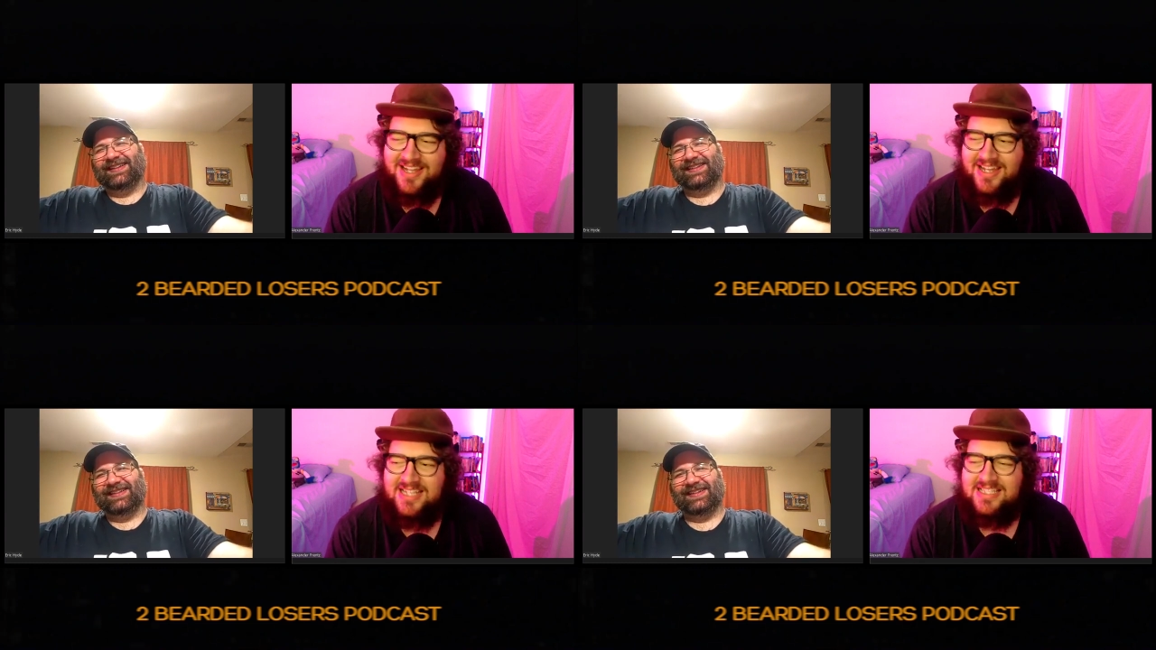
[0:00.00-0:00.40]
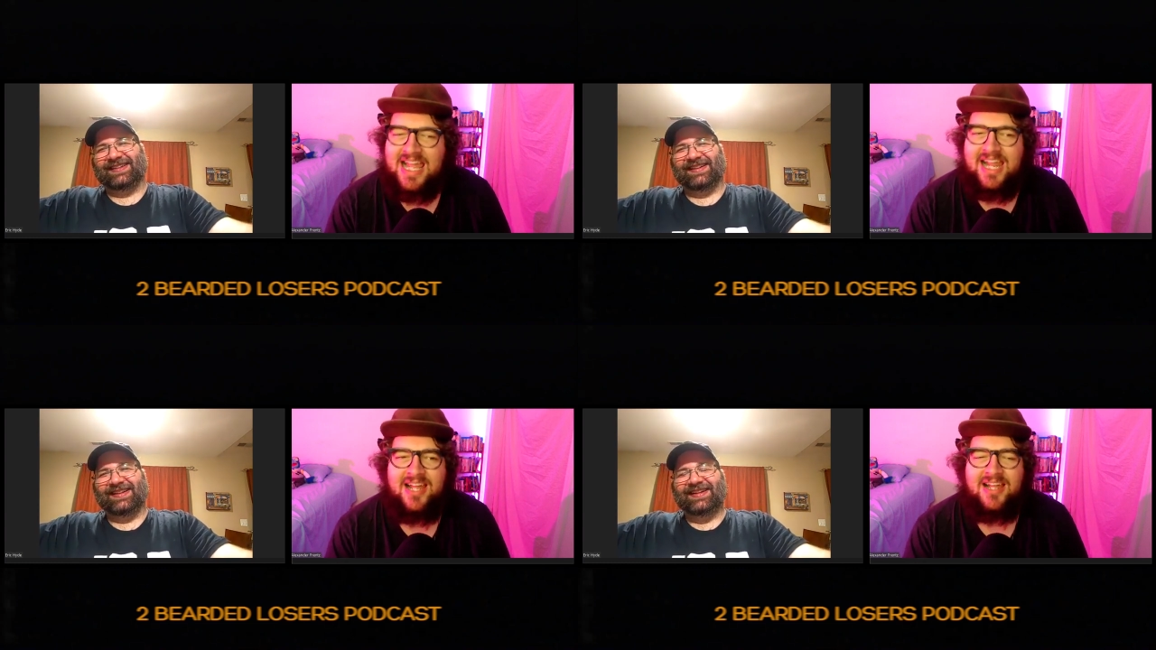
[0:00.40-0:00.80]
Speaker 1: It's
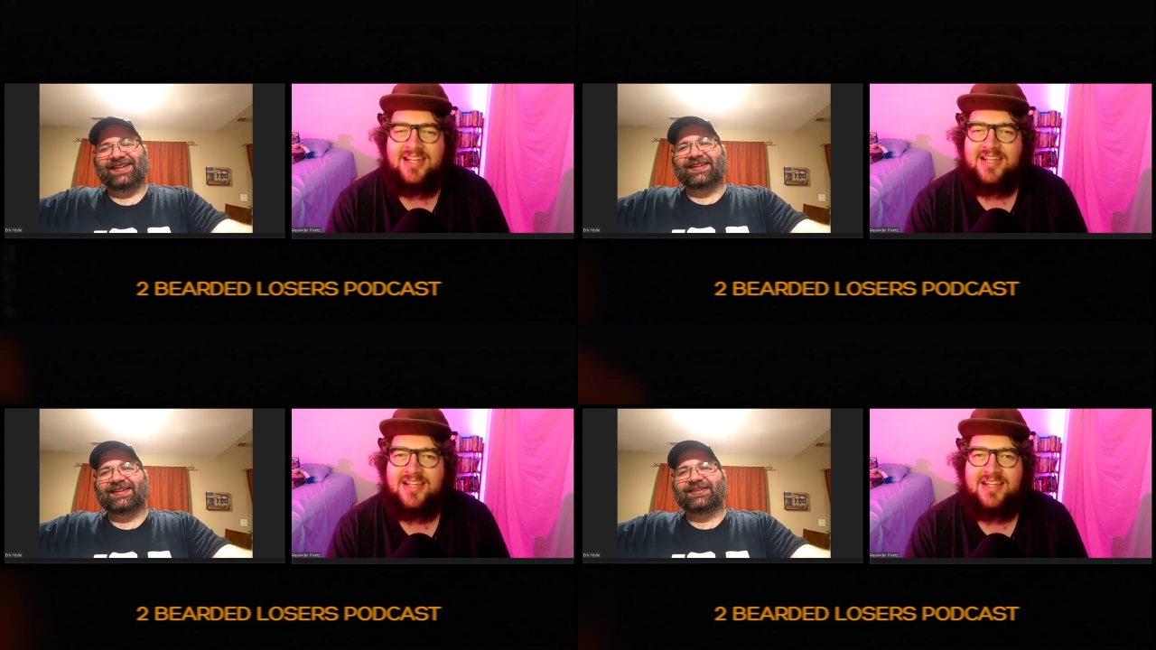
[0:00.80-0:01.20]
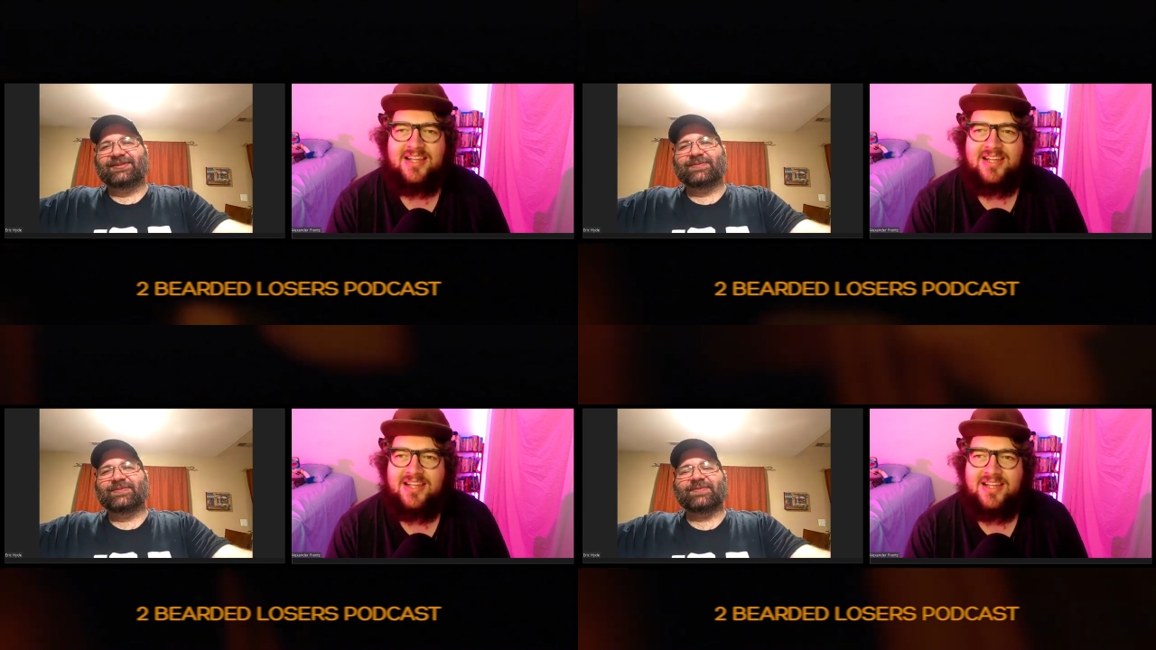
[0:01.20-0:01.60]
like a,
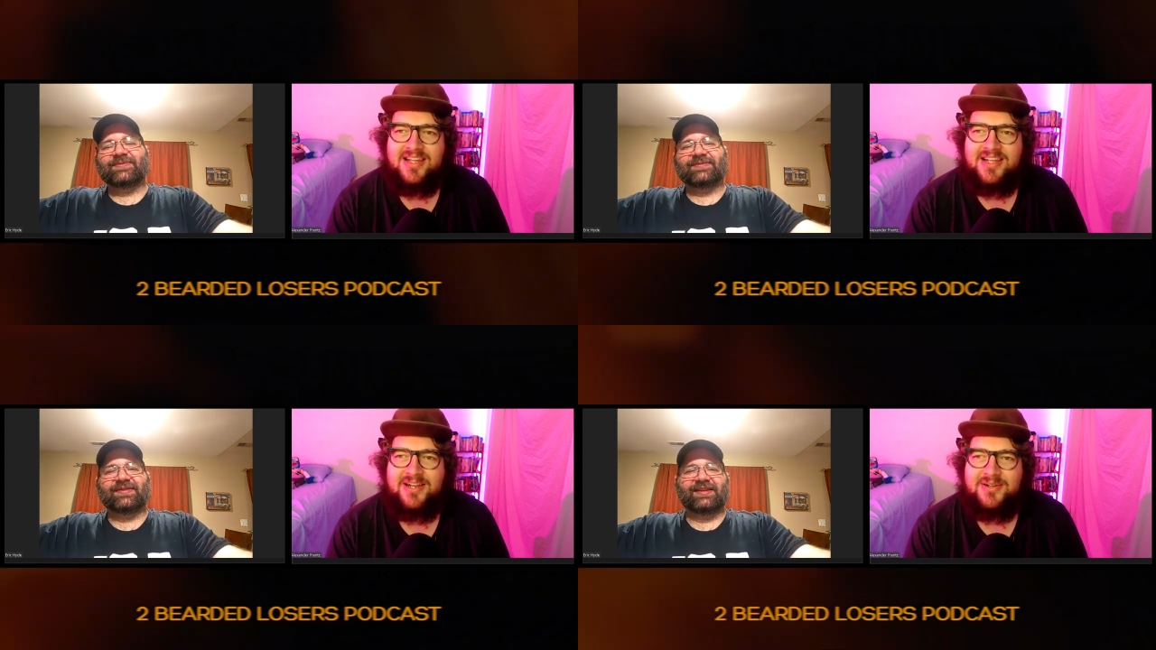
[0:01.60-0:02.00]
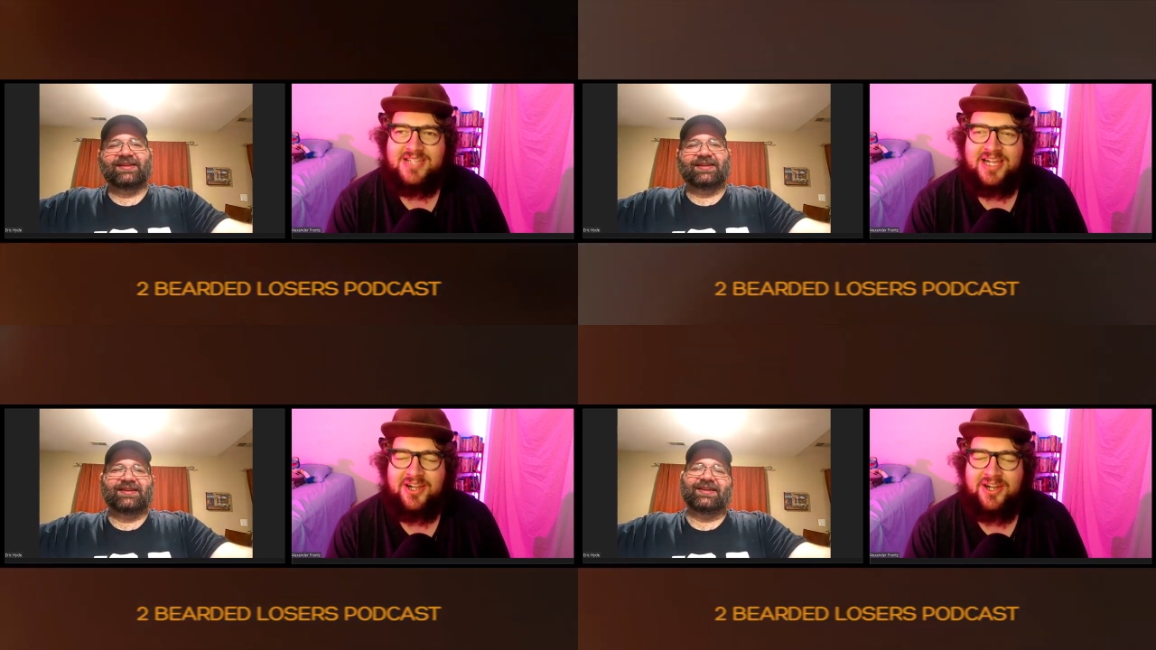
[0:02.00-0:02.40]
you know, it's
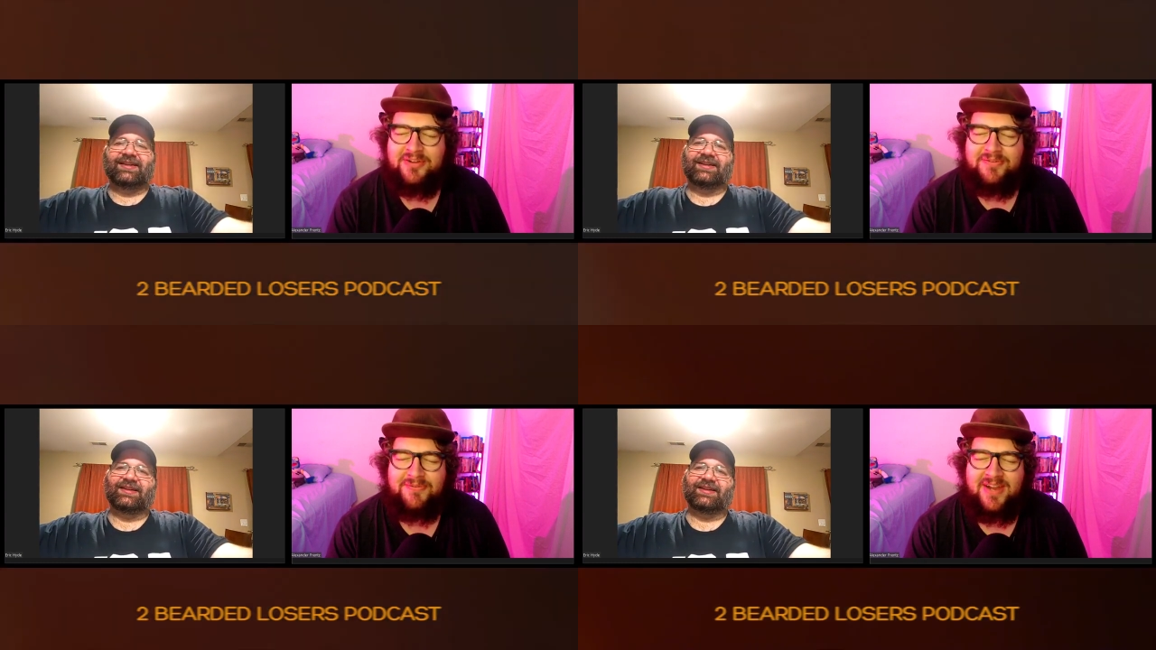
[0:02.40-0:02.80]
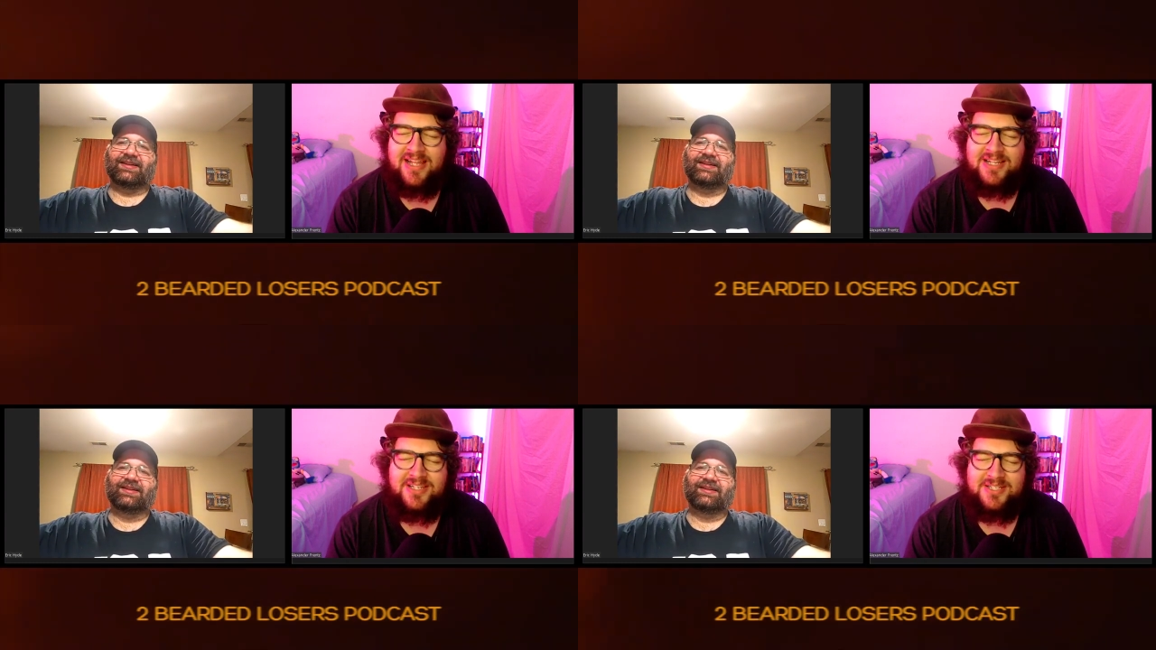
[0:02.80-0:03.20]
like a good
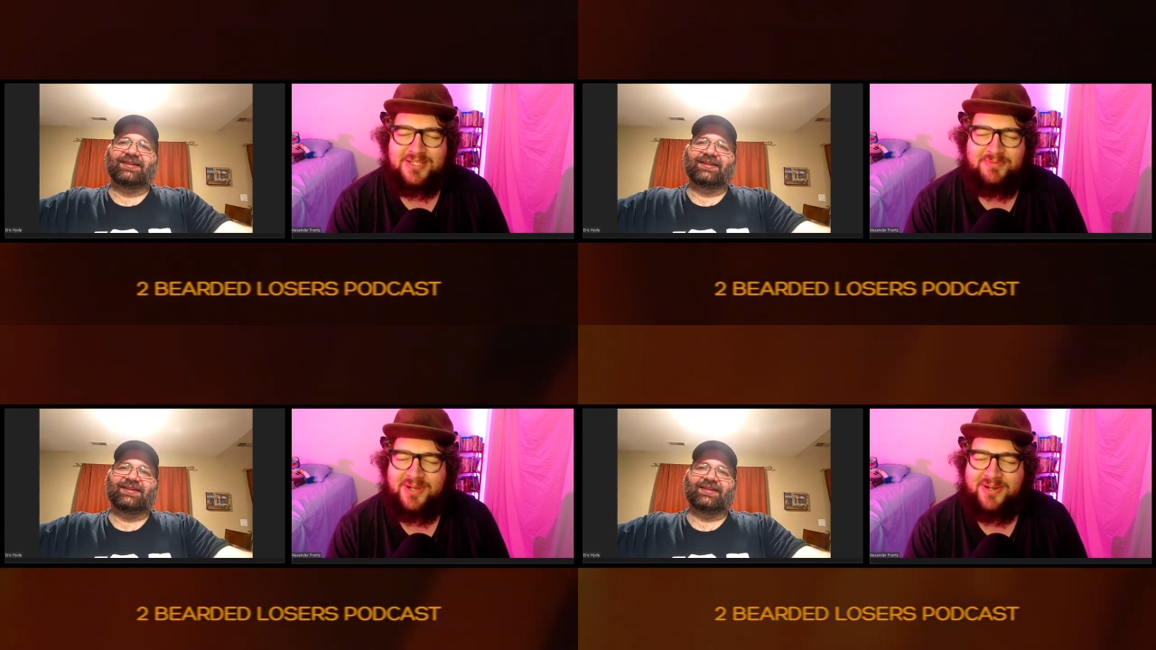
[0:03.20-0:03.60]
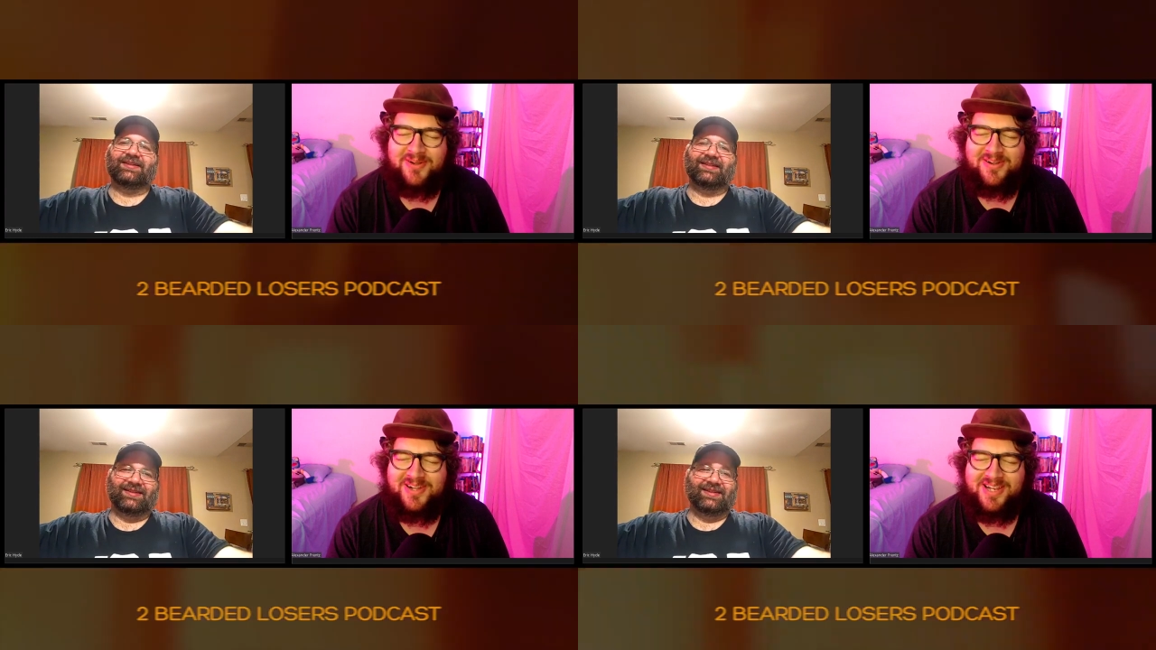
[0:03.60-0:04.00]
friend. You just put it
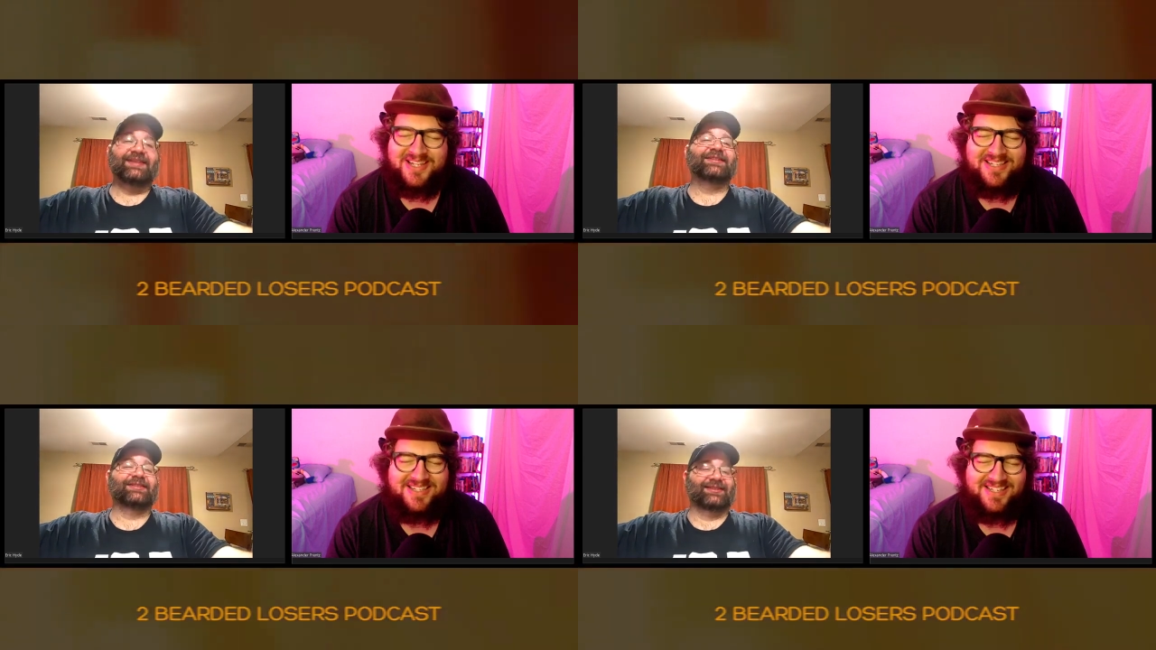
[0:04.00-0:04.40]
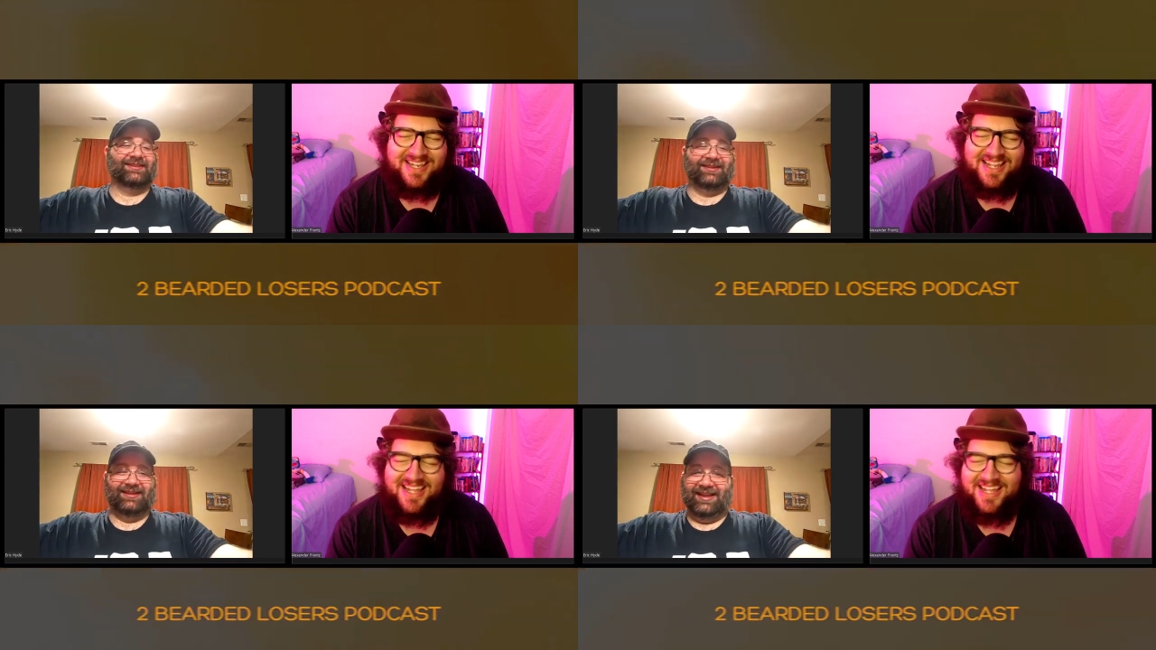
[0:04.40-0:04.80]
on and
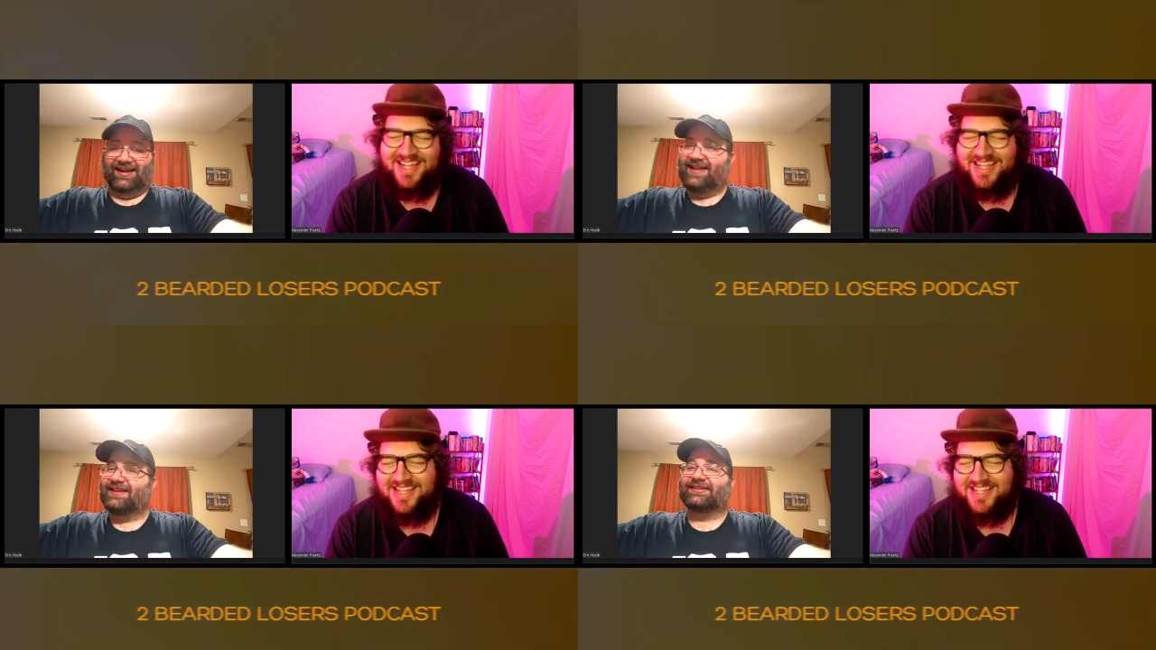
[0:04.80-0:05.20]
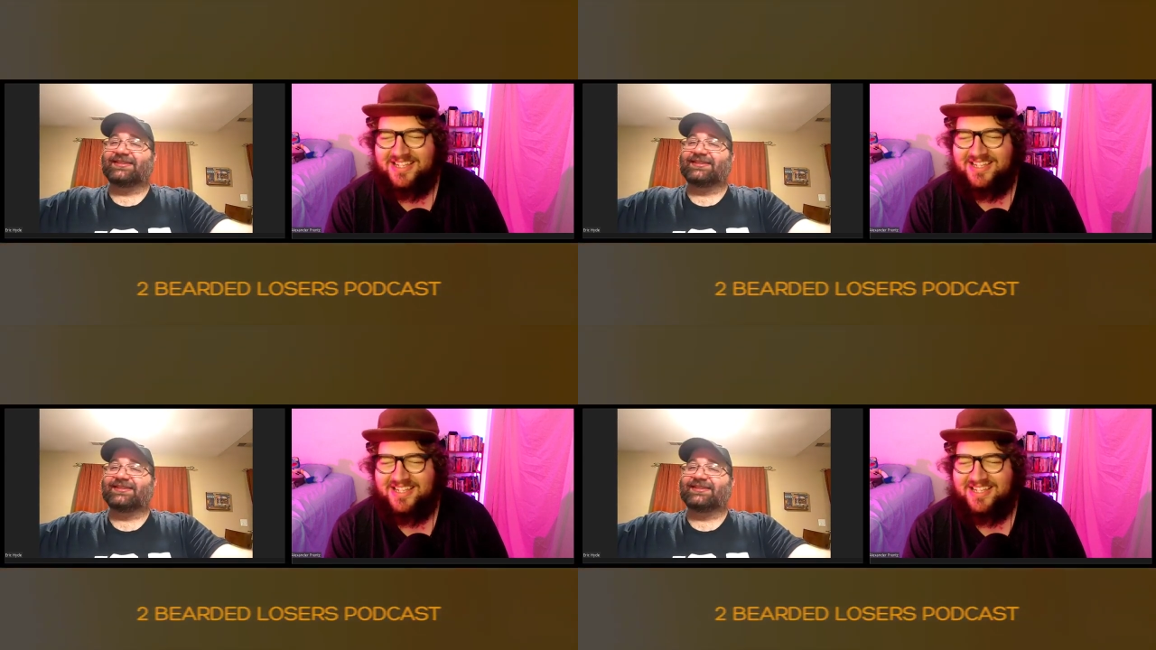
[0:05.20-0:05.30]
it is.